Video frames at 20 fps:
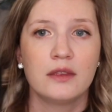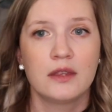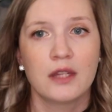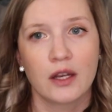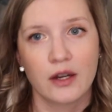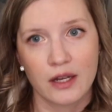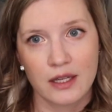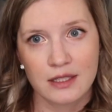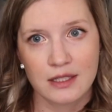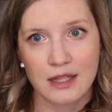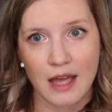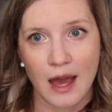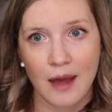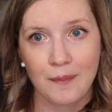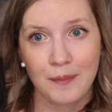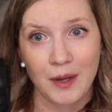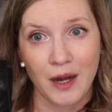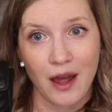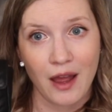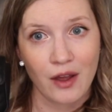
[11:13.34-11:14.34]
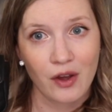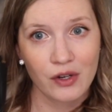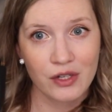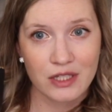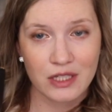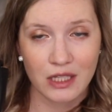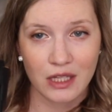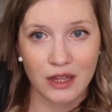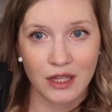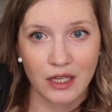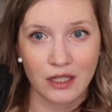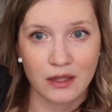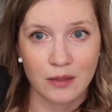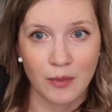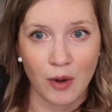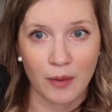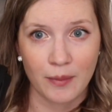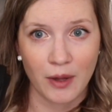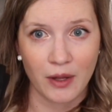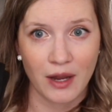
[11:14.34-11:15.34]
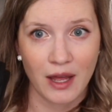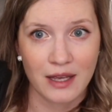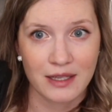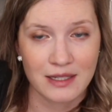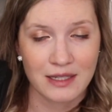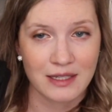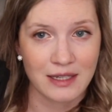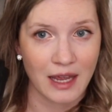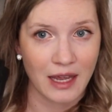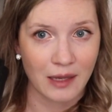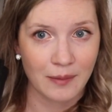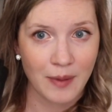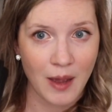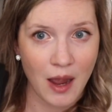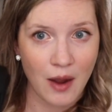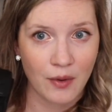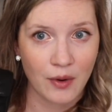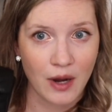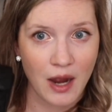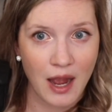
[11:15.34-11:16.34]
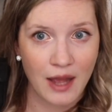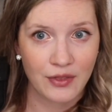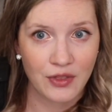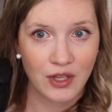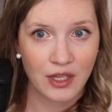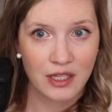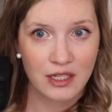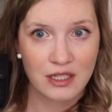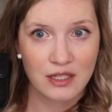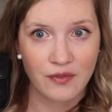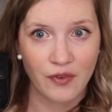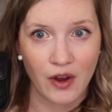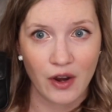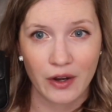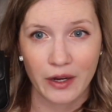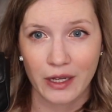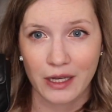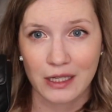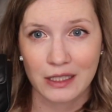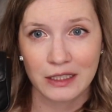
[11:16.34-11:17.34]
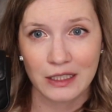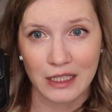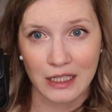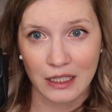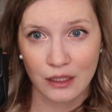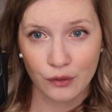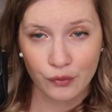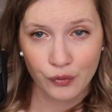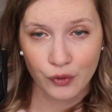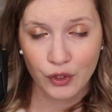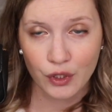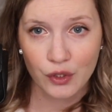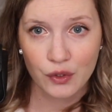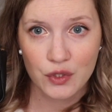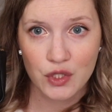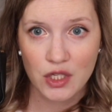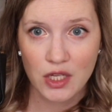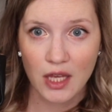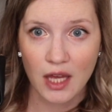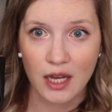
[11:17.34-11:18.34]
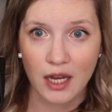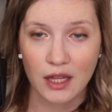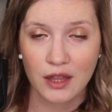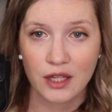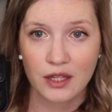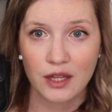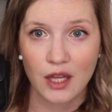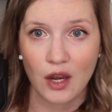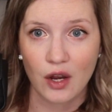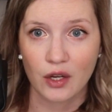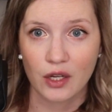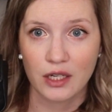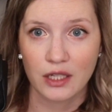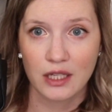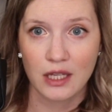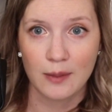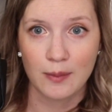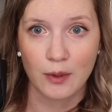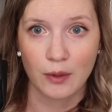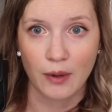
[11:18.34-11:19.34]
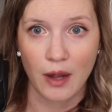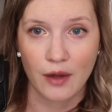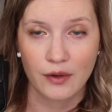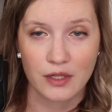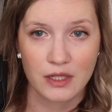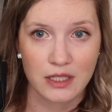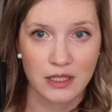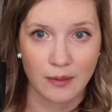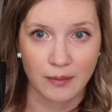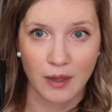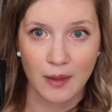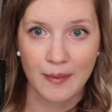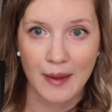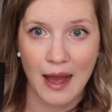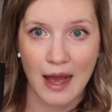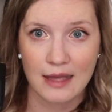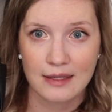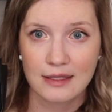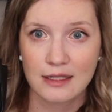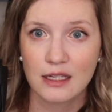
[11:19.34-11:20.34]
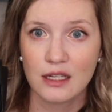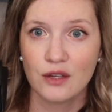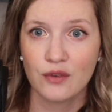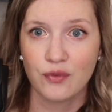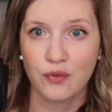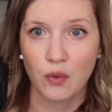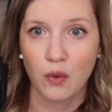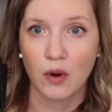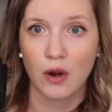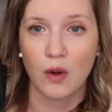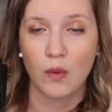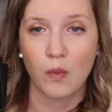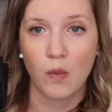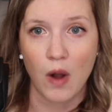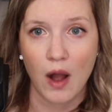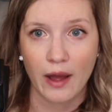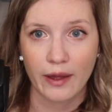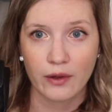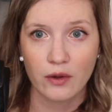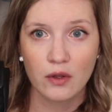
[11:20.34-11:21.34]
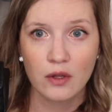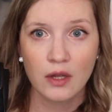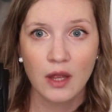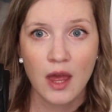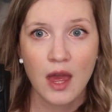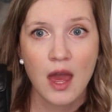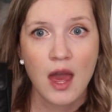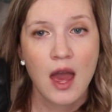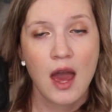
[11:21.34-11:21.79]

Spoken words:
There is that, but I honestly think the Marmont has staying power. I think it is very clean for Gucci, and I think they are going to keep it around in some capacity for a while.